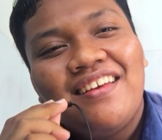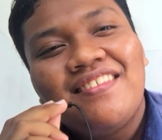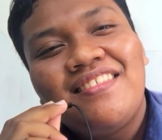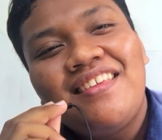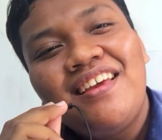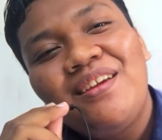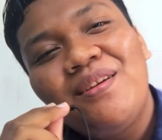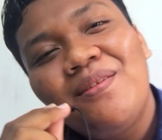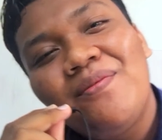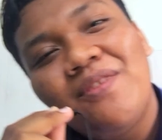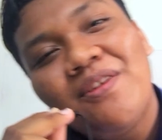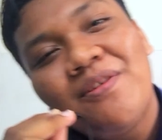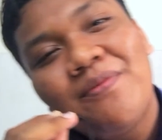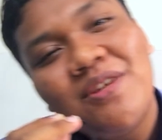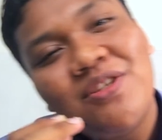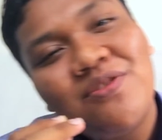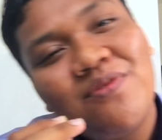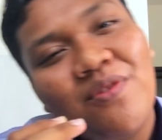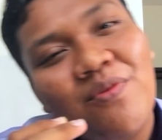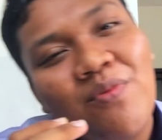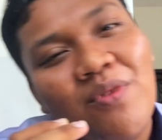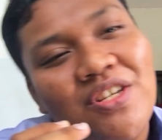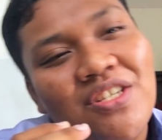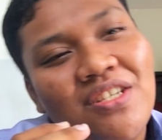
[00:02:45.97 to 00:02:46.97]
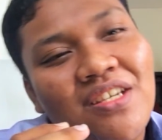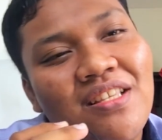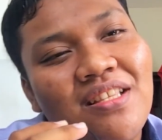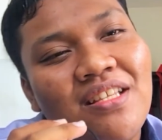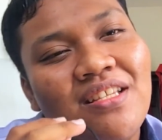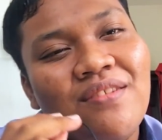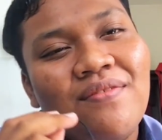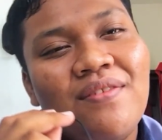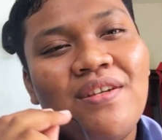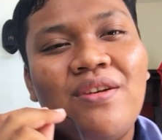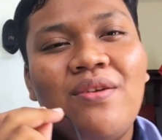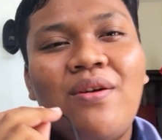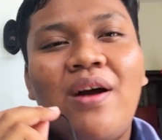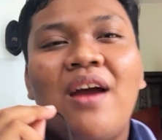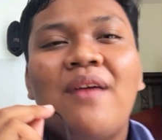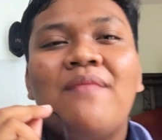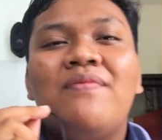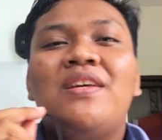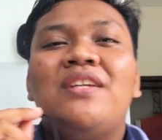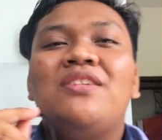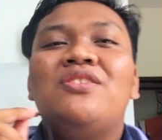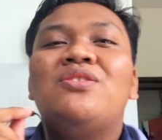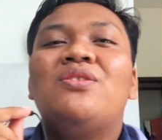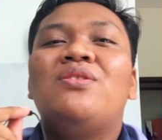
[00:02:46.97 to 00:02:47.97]
Thank you very much for watching this video. I
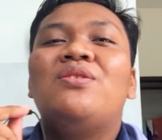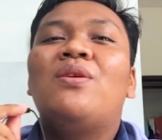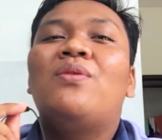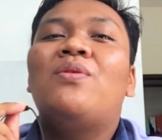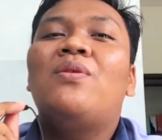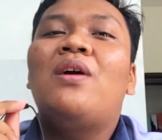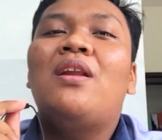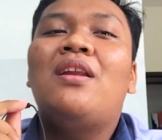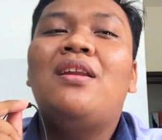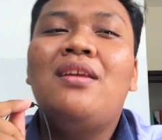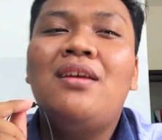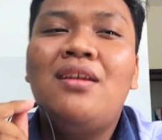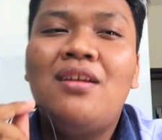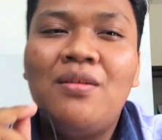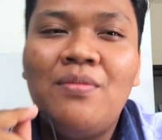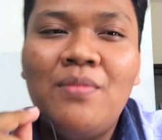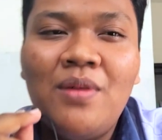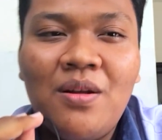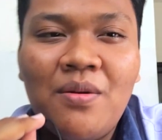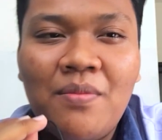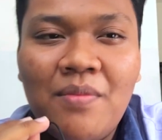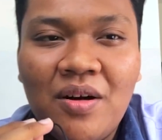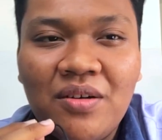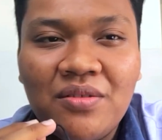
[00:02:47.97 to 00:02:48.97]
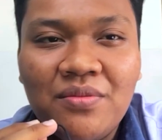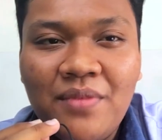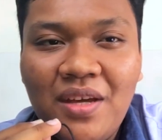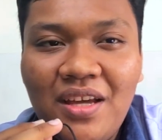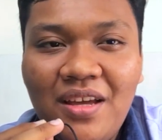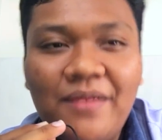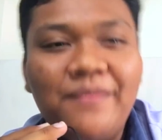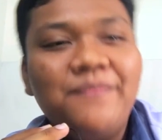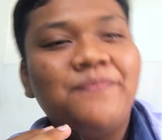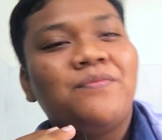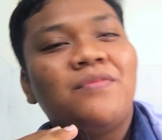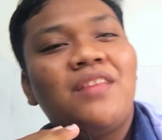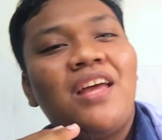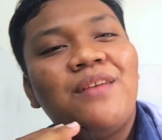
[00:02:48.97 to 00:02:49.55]
hope that you know a little bit about me.